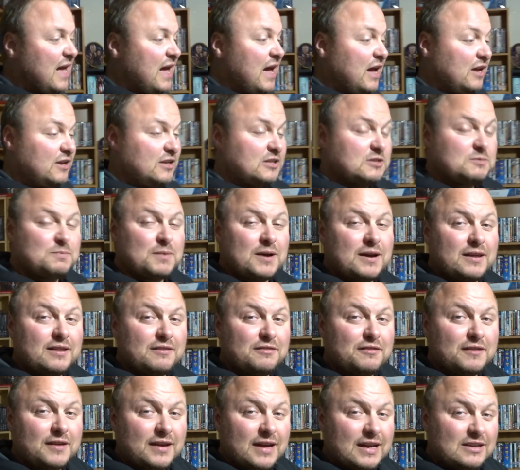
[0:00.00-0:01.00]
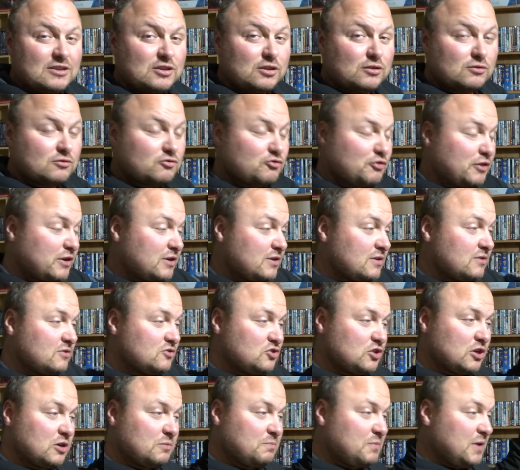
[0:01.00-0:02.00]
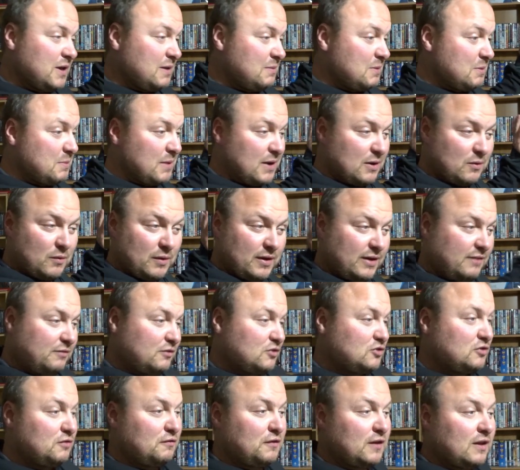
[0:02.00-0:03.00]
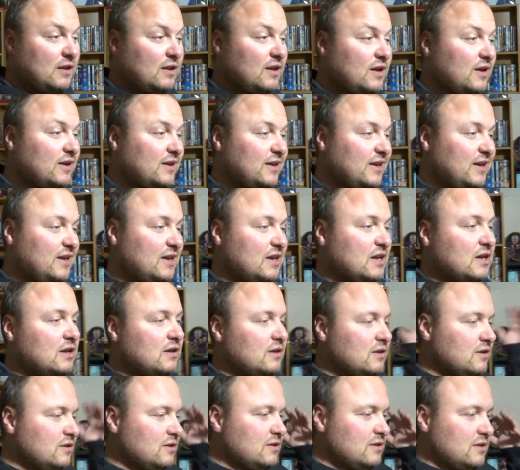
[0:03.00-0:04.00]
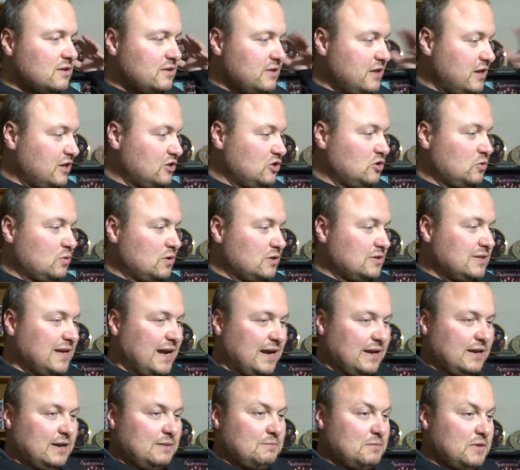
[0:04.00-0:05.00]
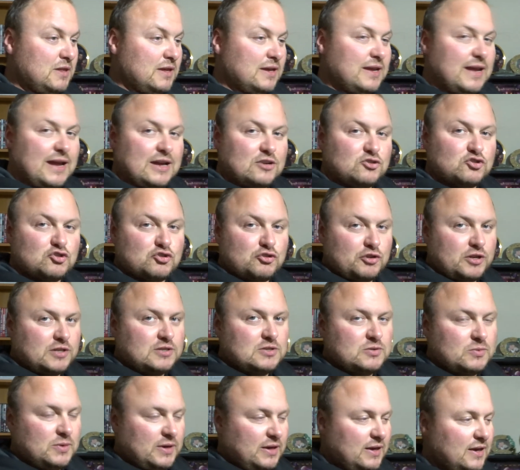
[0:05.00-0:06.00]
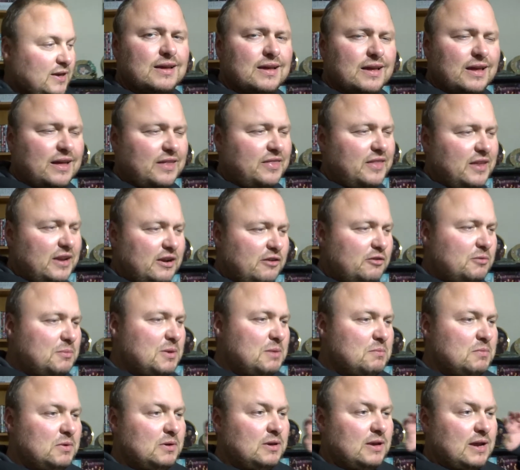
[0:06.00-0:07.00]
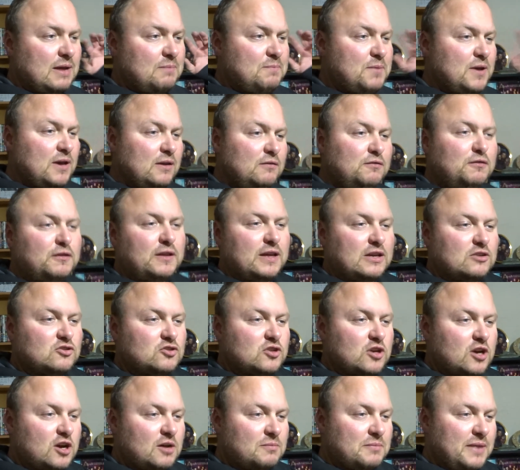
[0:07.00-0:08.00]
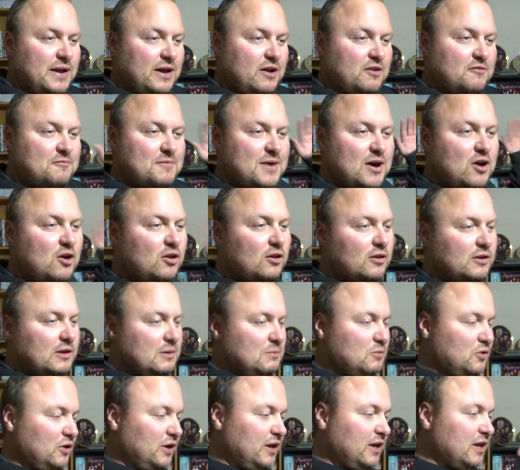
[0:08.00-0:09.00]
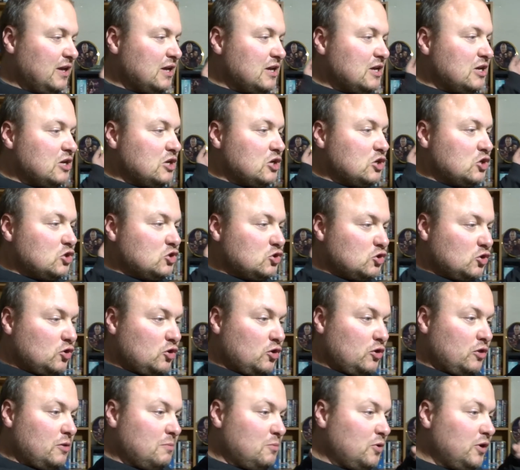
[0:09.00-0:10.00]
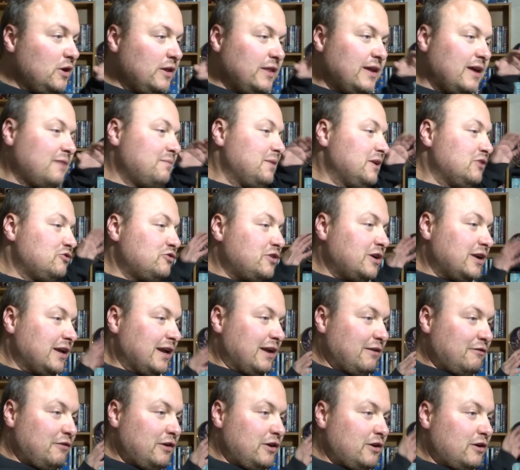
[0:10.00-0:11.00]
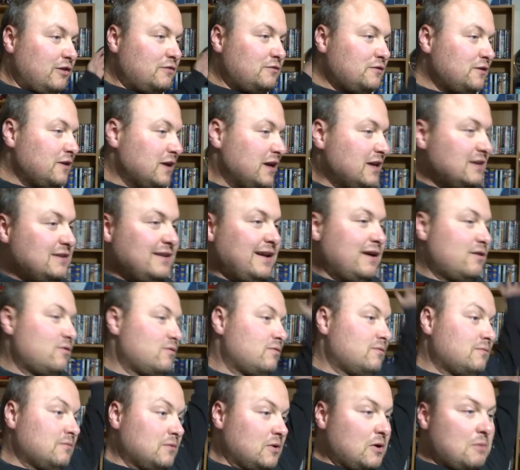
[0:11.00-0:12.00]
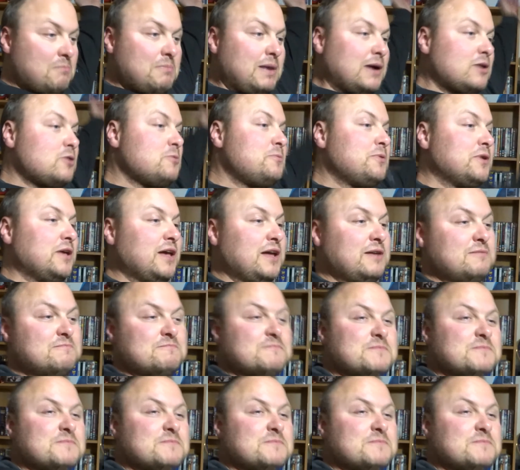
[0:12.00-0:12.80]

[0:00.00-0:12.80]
And despite the fact I told Trin she could pay me back whenever she felt like it, there she was handing me the cash straight away. And then I remembered I paid for that charm out of my holiday money. So the money that I've been trying to get rid of has now gone back up again.